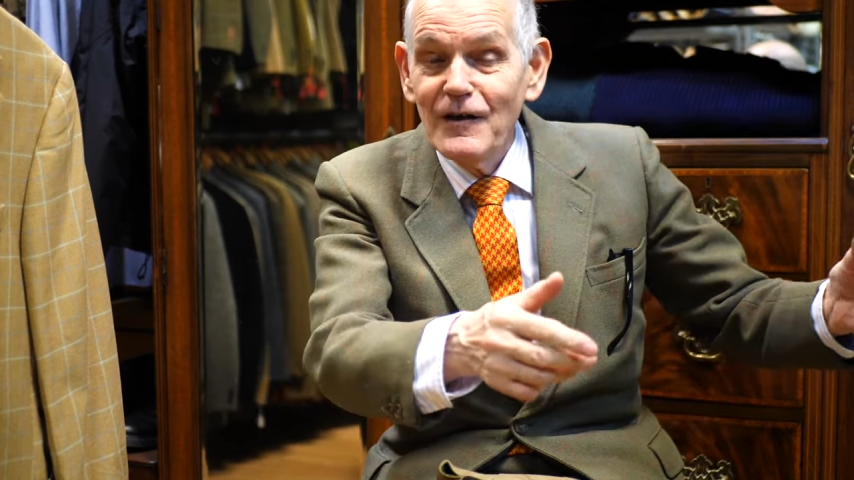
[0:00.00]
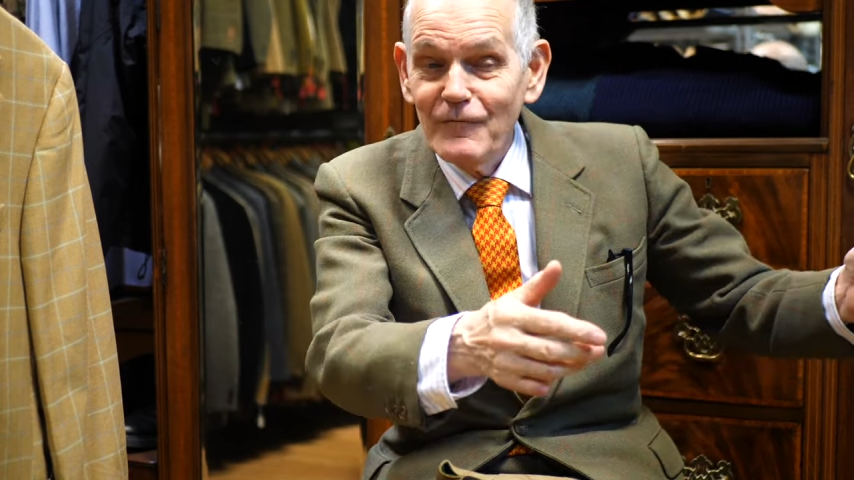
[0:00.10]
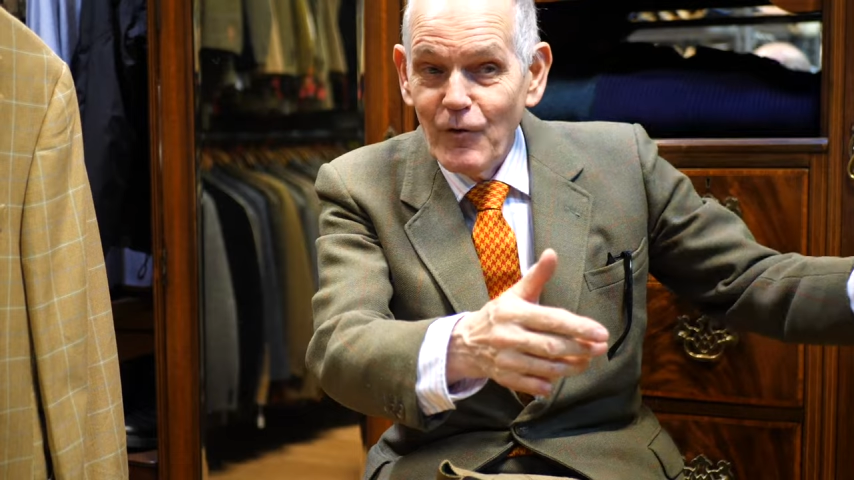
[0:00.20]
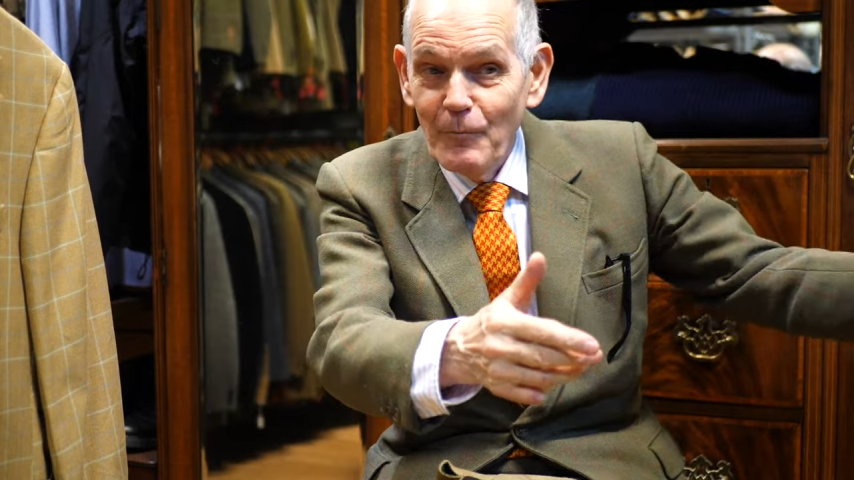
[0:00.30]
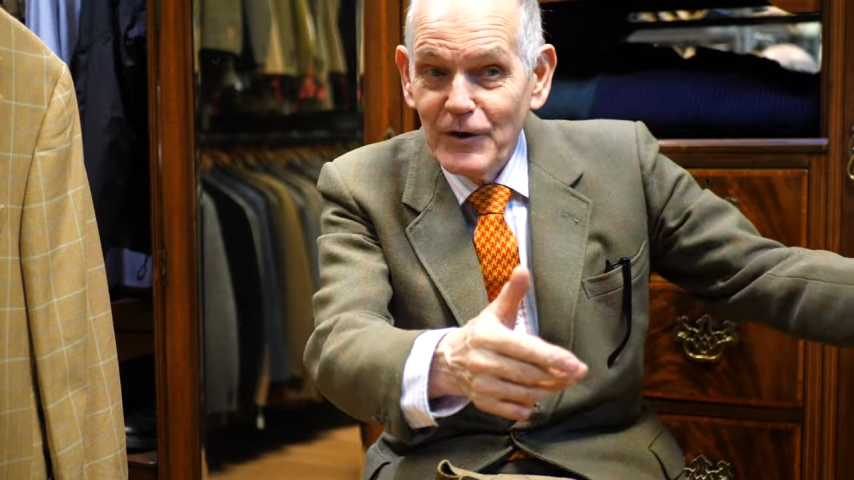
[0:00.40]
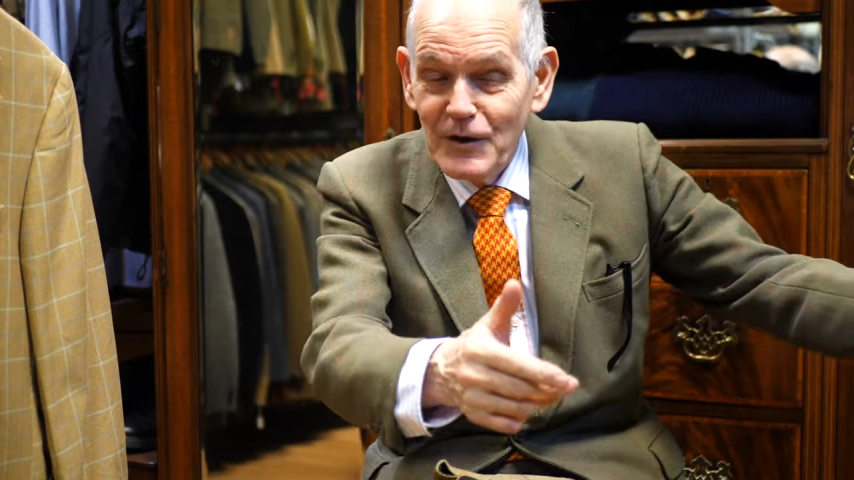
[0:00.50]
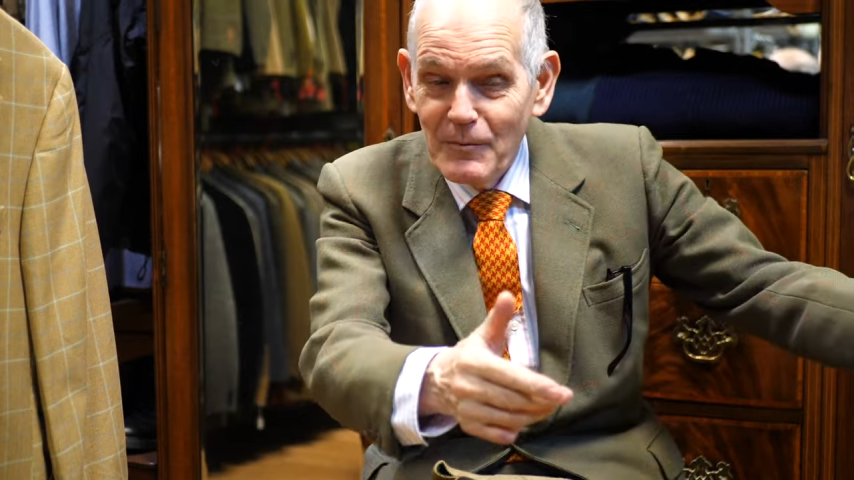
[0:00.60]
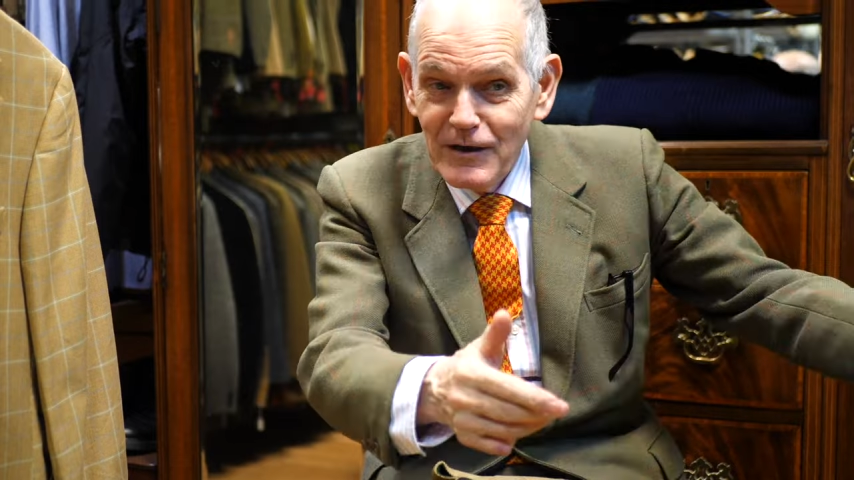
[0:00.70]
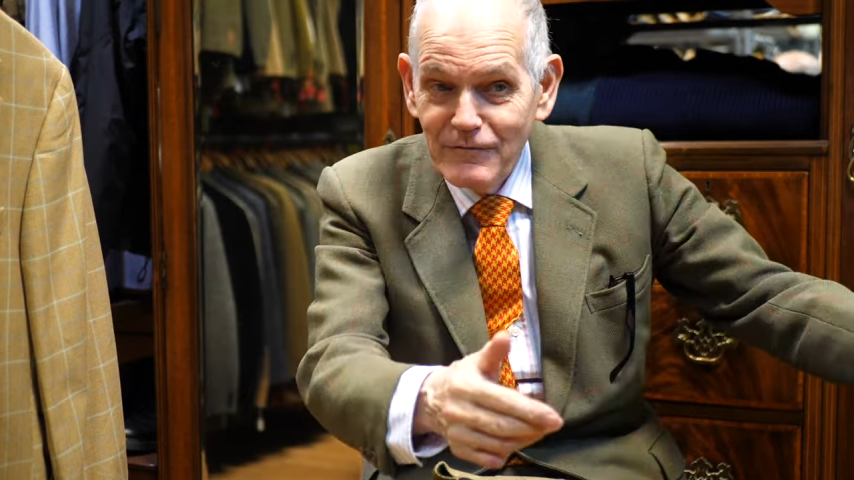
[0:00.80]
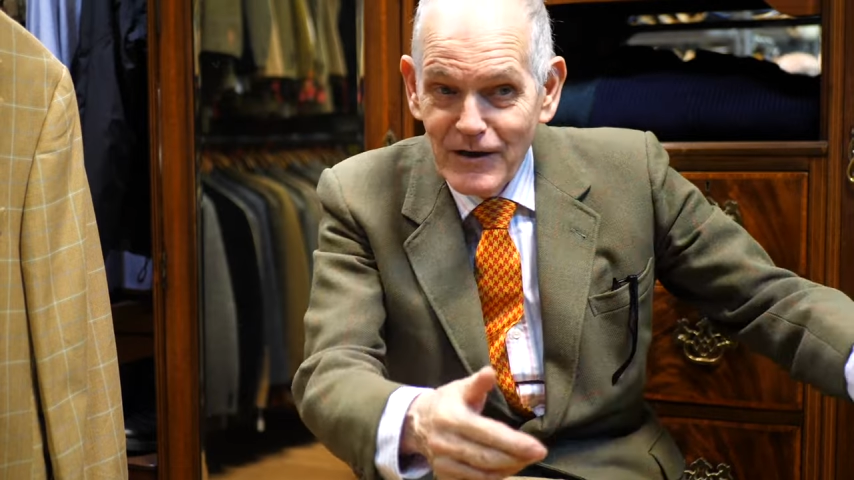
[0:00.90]
from bigger
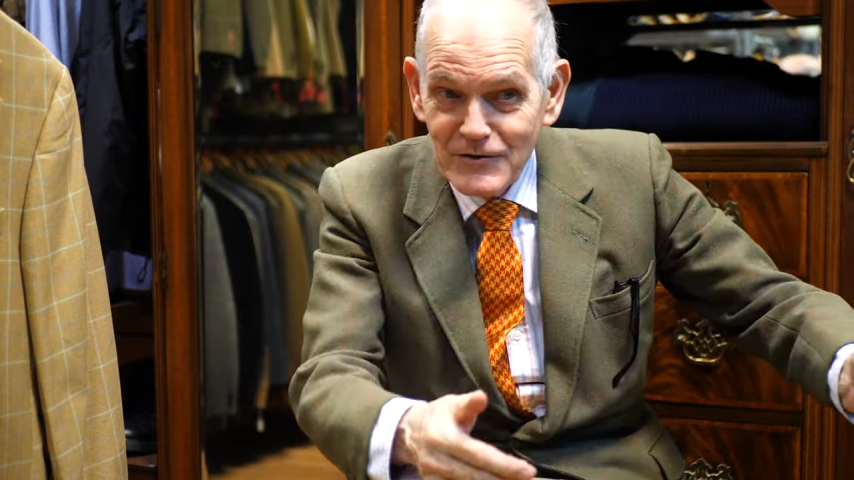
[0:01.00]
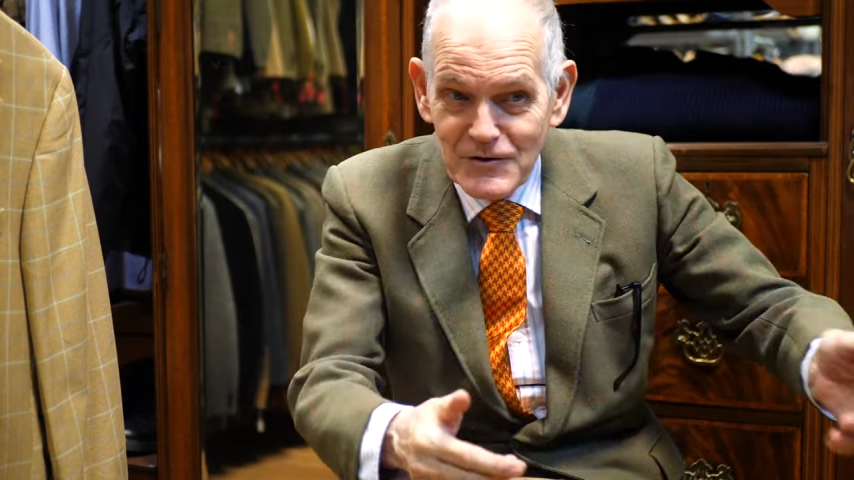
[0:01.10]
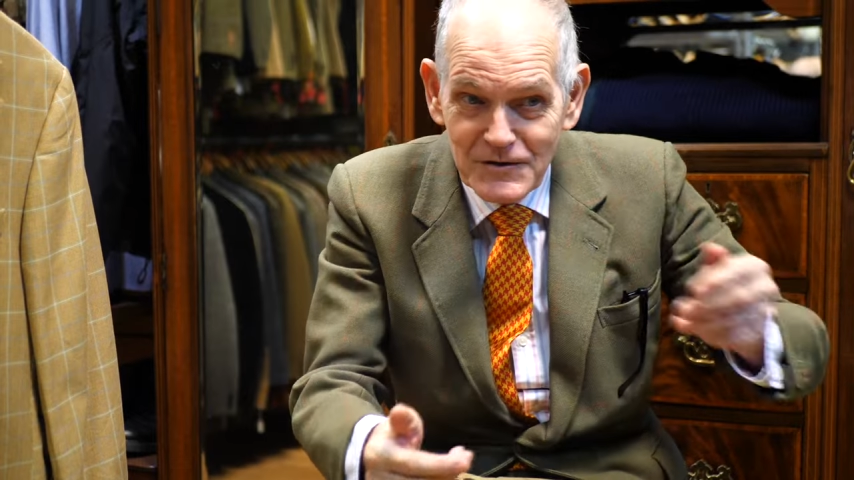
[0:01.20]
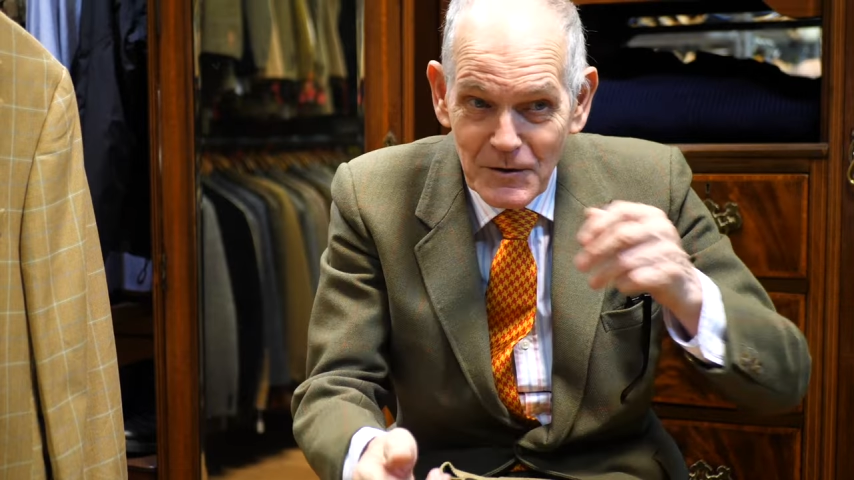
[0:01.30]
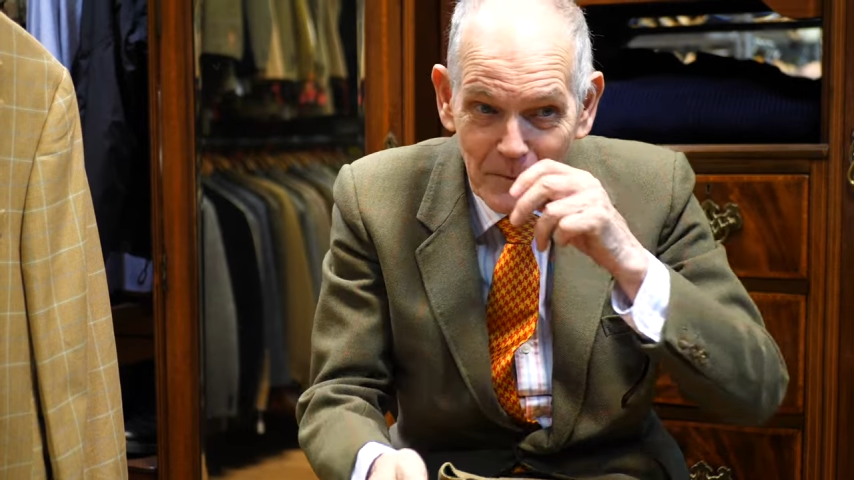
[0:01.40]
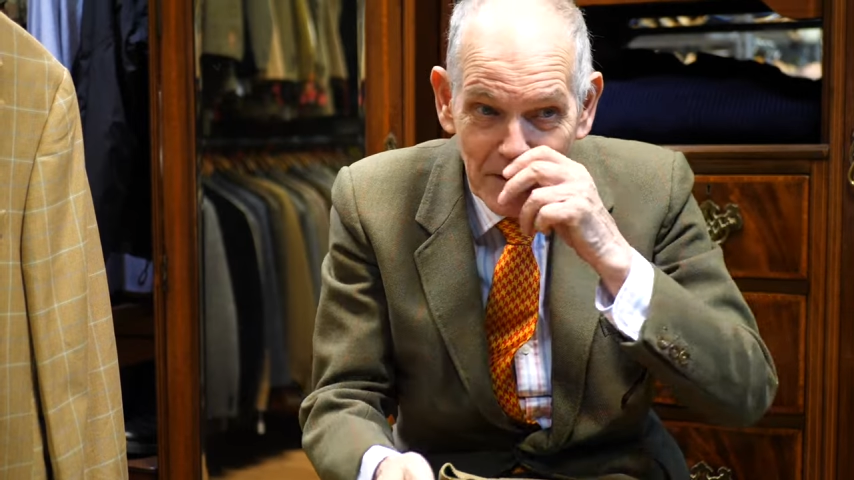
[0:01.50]
manufacturers that